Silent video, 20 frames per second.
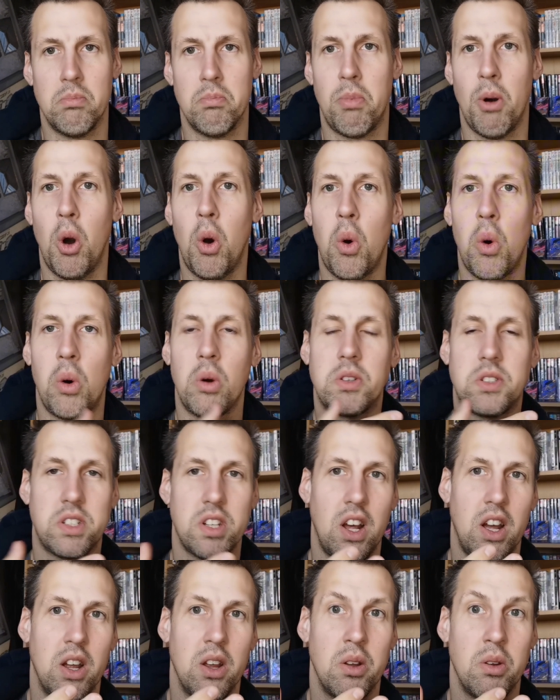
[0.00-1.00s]
But
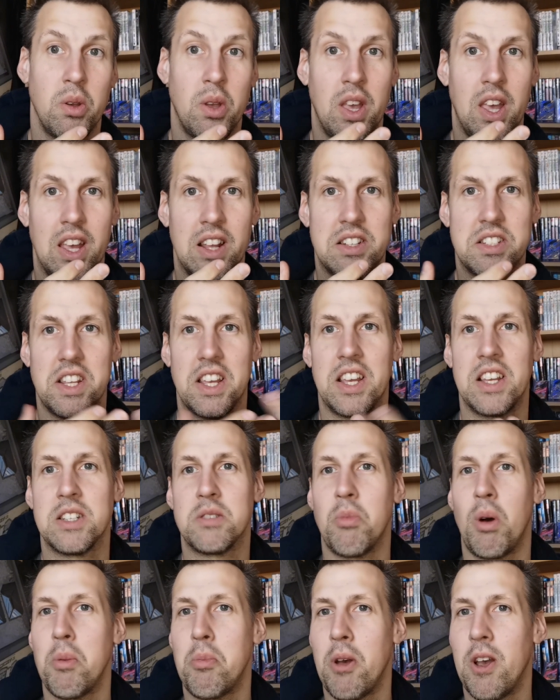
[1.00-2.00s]
also it
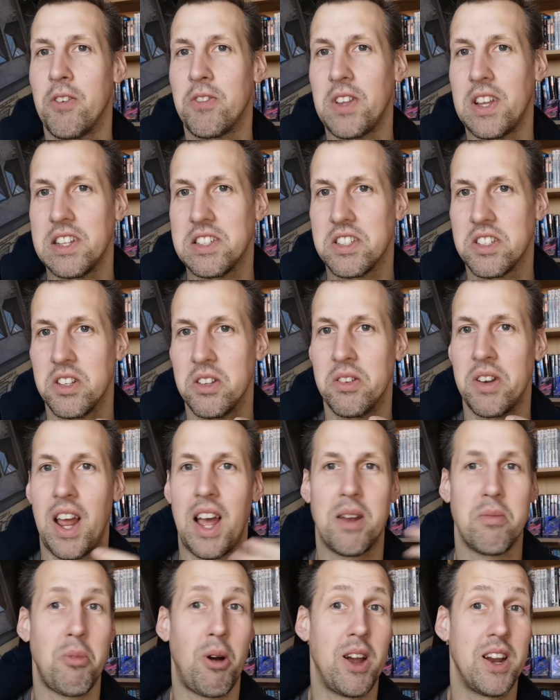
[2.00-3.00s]
is my birthday soon
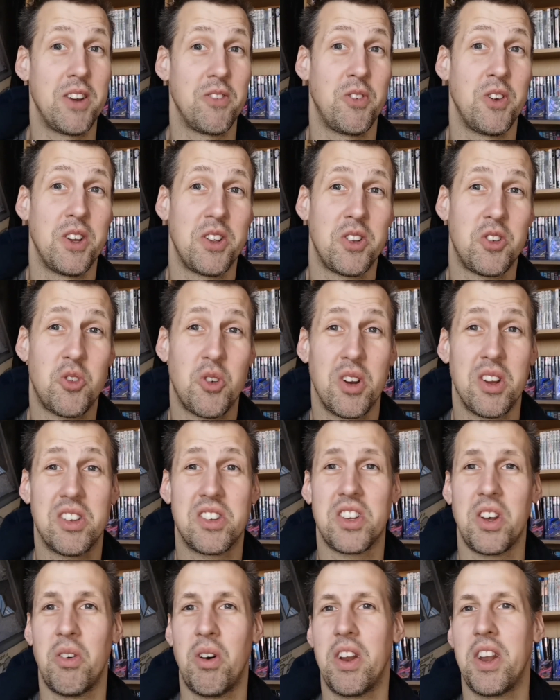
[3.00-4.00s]
and my anniversary,
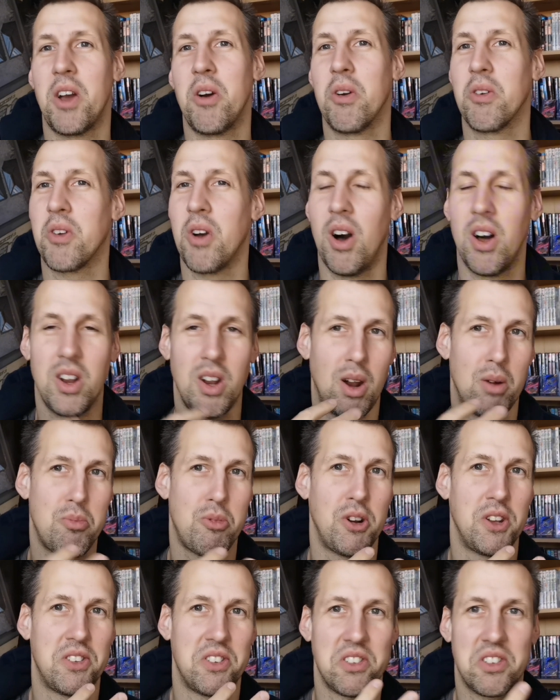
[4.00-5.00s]
so I know I've got a lot of
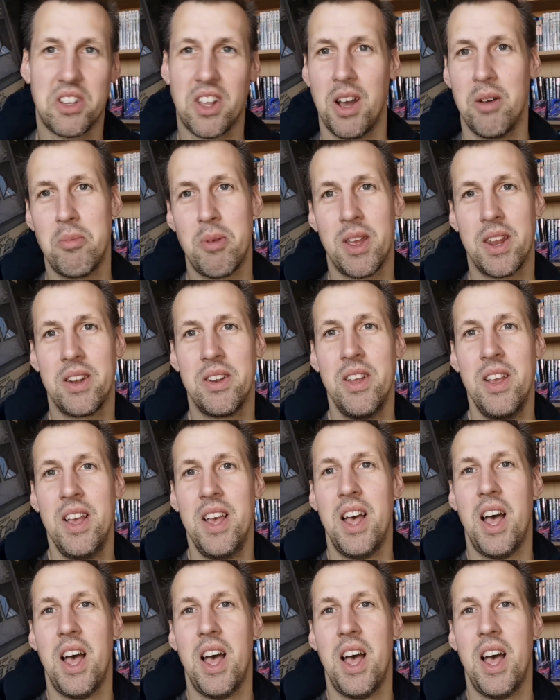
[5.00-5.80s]
presents coming.